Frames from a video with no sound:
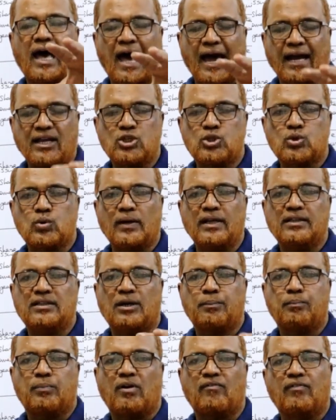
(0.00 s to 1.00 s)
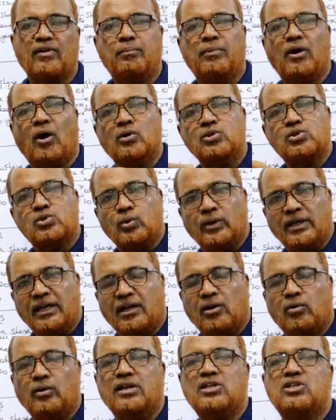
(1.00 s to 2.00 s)
actually that profit belongs to
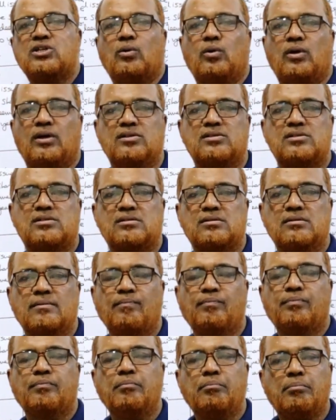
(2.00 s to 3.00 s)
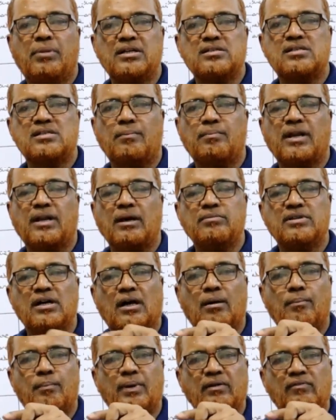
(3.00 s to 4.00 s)
equity shareholders. But sometimes the
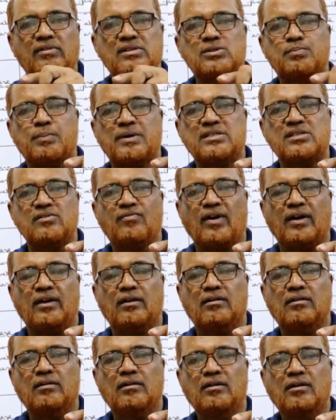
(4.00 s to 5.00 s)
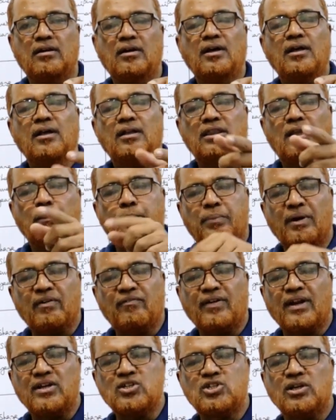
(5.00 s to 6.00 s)
company will specify. The
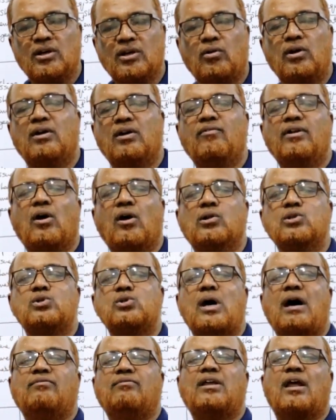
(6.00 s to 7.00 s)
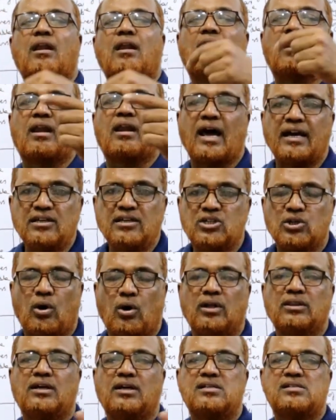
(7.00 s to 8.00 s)
preference shareholder will also have the right
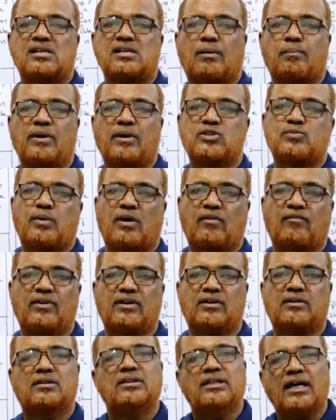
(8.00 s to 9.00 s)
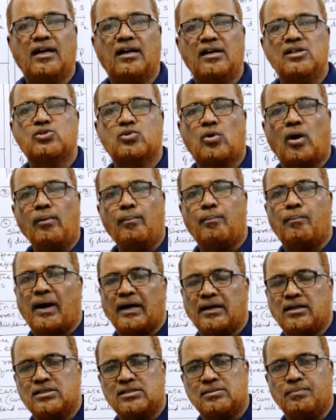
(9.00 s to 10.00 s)
on that surplus profit. Then it is called
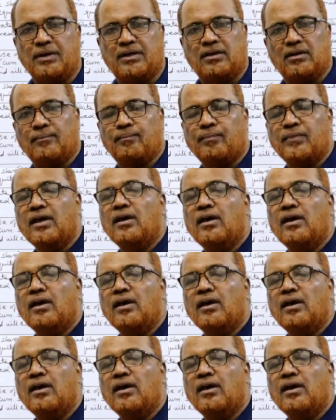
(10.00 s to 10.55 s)
participating.